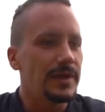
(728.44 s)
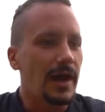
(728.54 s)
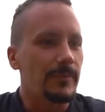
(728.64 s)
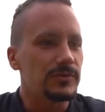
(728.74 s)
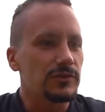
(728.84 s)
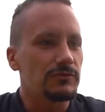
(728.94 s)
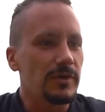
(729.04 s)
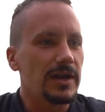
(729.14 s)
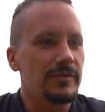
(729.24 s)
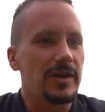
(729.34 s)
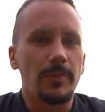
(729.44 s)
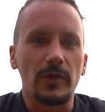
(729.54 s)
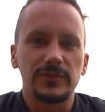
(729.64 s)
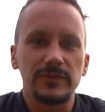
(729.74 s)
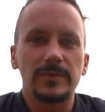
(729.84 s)
Yeah, I'm just really, really
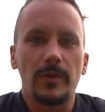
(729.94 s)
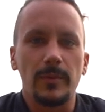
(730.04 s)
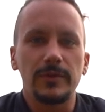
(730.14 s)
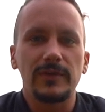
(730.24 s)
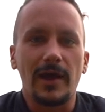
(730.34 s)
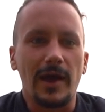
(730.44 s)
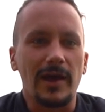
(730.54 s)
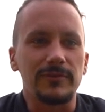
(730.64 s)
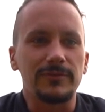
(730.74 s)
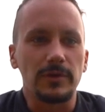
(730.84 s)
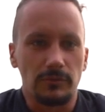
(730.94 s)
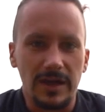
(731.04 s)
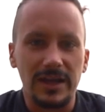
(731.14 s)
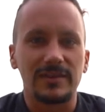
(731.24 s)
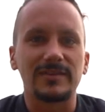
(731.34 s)
positive at the moment and feel
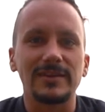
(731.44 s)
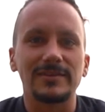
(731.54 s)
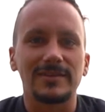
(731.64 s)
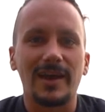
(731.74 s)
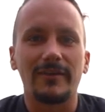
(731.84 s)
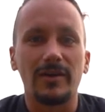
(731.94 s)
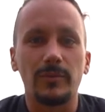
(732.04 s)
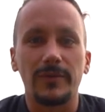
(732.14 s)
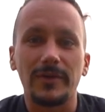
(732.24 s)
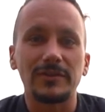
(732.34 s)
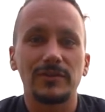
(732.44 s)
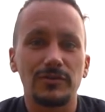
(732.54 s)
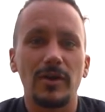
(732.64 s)
really excited to carry on with the rest of the